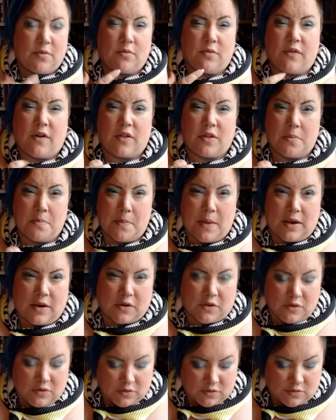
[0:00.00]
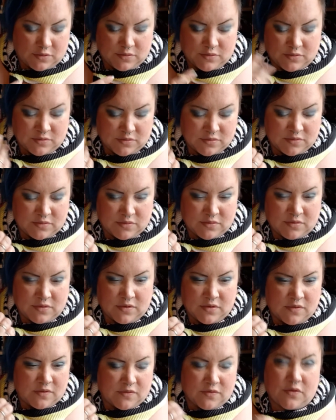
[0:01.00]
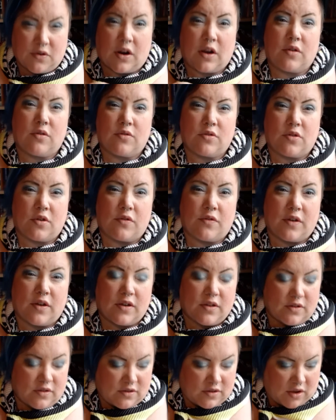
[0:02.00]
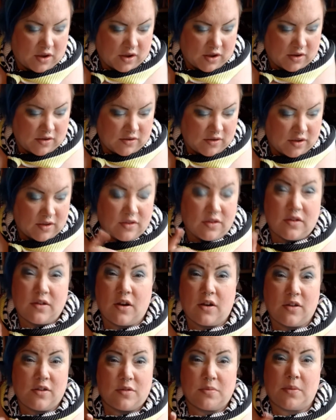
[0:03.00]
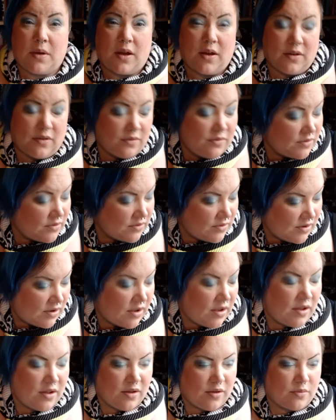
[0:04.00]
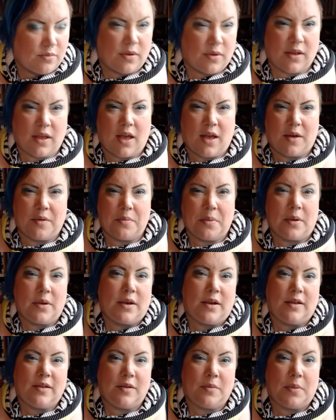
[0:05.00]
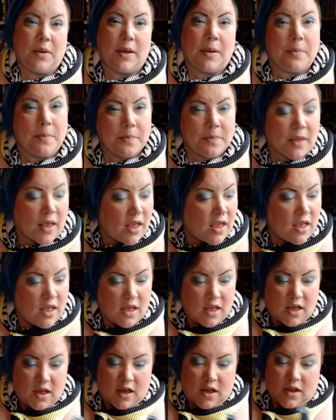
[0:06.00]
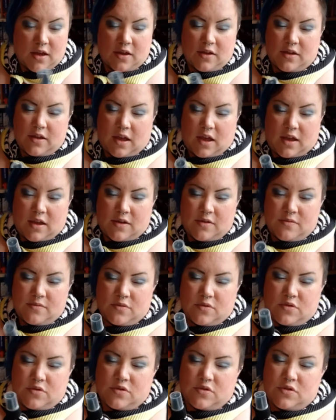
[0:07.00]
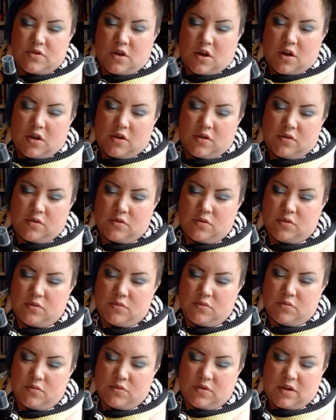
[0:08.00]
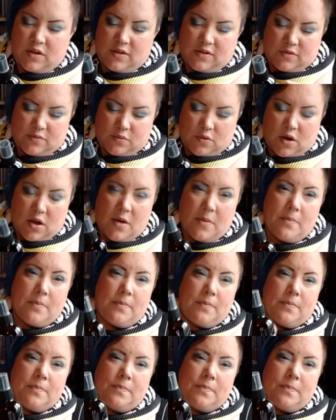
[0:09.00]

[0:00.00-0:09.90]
without the medical fragrance of it. So it's a nice smell, but yeah, TCP. Okay, so this one.